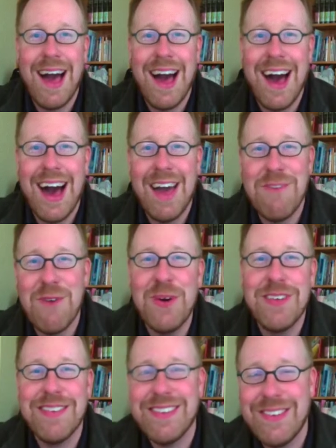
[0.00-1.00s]
Hi,
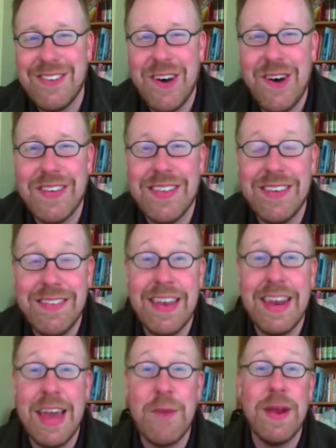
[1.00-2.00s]
folks. So this
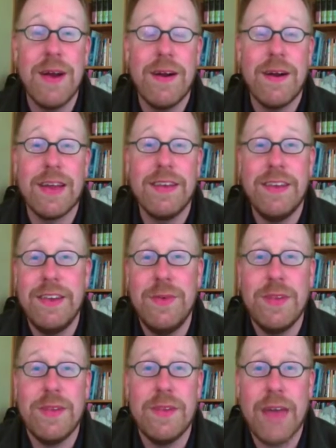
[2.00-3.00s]
Sunday we are
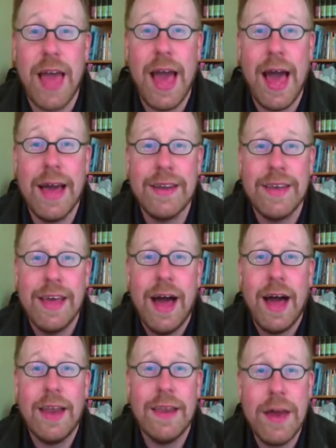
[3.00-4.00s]
continuing to look at
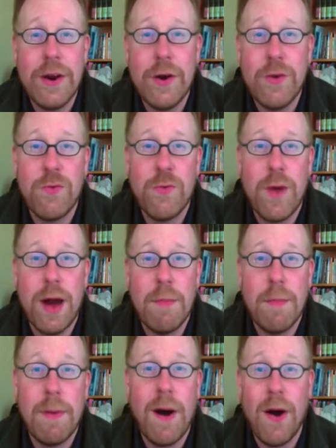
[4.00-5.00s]
a letter
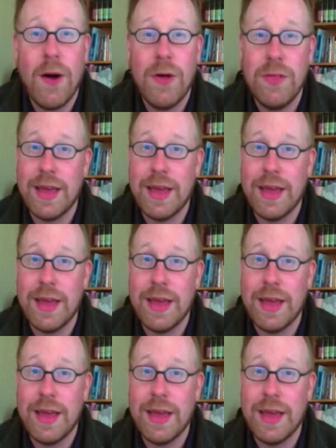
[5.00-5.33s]
from Paul,